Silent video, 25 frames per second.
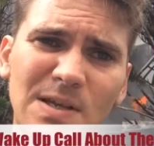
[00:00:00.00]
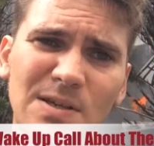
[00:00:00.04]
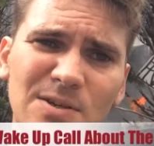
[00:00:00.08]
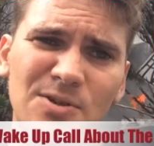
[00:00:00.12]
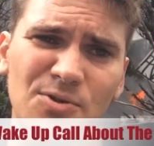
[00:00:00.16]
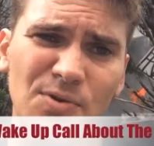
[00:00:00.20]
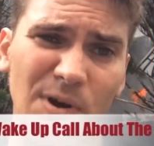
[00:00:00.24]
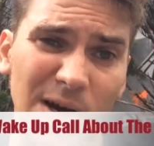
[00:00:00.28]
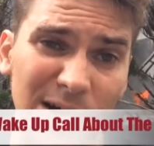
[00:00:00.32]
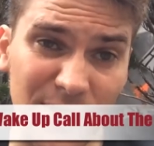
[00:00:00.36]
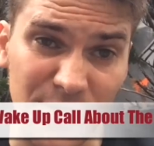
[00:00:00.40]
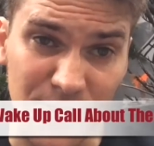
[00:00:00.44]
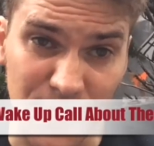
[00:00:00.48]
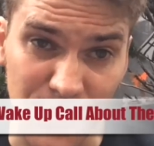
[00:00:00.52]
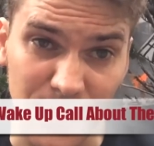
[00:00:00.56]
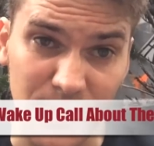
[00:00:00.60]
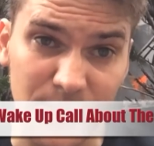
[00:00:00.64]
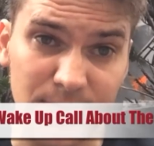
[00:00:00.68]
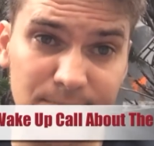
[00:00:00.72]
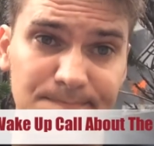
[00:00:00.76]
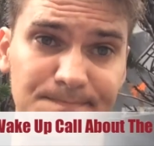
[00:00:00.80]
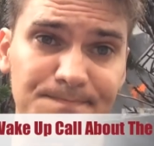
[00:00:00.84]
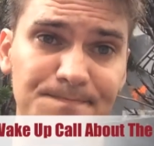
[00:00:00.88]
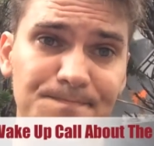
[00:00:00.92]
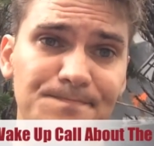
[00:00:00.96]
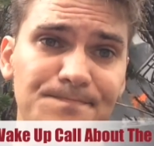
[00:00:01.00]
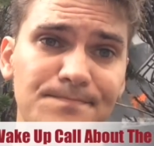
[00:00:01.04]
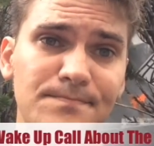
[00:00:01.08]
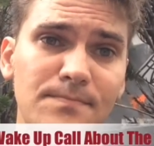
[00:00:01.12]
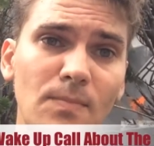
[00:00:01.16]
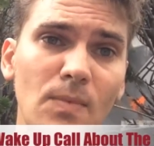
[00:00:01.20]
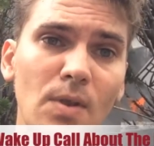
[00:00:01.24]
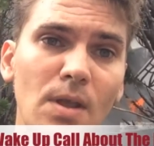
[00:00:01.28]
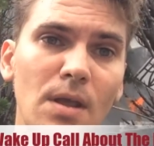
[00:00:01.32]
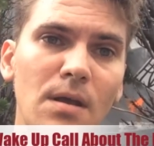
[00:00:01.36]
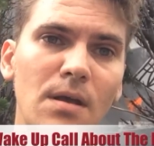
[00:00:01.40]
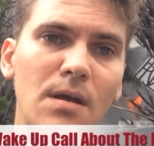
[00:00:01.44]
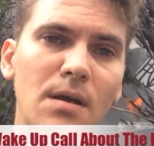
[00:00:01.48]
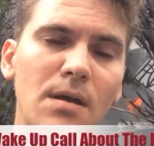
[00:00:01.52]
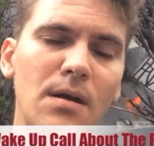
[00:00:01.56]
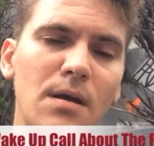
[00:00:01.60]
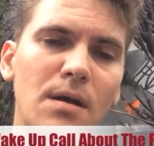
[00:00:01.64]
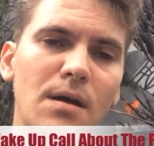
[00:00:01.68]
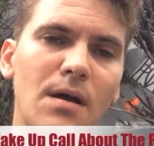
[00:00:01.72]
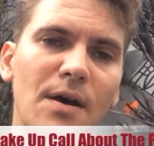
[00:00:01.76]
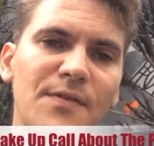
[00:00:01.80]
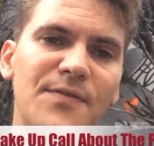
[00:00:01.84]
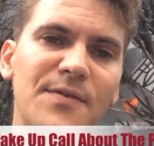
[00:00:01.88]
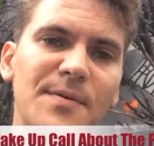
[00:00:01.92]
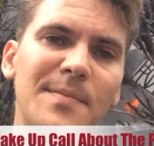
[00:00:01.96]
structure
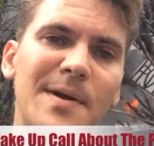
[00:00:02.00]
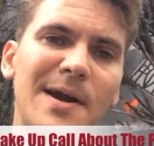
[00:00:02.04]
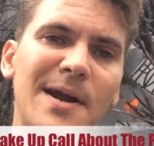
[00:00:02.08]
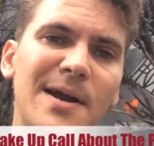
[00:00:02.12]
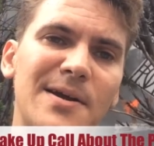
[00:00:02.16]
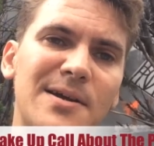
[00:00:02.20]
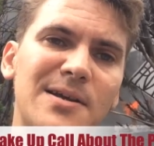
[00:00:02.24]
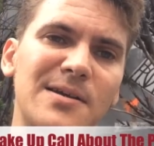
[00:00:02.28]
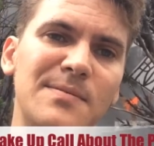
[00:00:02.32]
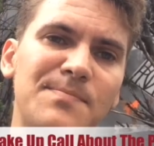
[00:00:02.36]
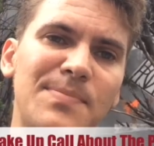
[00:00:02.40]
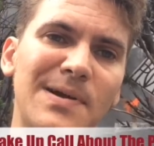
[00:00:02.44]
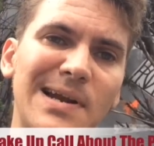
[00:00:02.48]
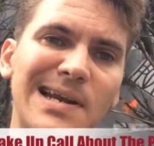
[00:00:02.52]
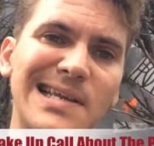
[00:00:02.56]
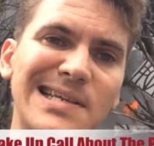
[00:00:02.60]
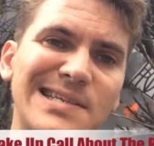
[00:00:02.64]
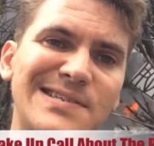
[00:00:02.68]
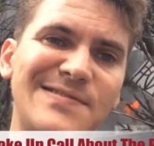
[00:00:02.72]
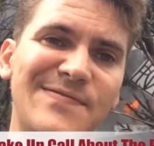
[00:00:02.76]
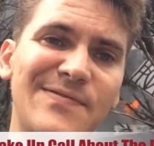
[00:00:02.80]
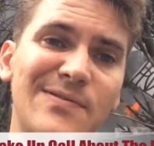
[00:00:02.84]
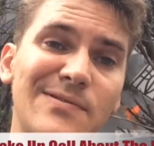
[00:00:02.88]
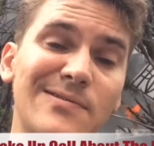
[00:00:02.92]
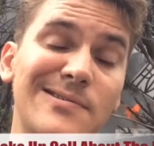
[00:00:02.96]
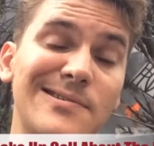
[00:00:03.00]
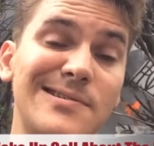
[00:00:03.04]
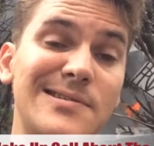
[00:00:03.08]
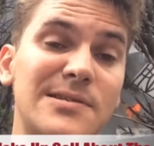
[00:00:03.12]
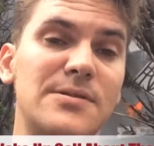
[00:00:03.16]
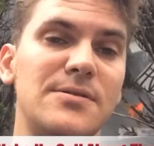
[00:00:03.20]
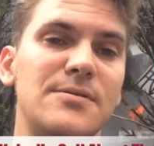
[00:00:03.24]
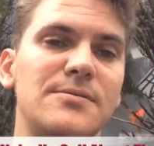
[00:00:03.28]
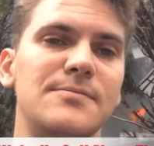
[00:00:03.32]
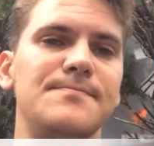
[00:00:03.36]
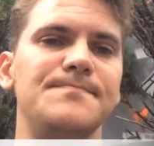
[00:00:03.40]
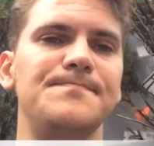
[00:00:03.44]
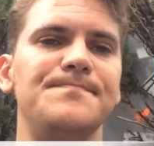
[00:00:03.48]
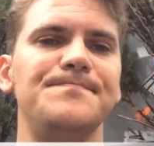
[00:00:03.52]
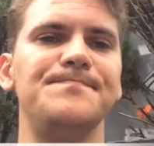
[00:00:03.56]
of the American police force,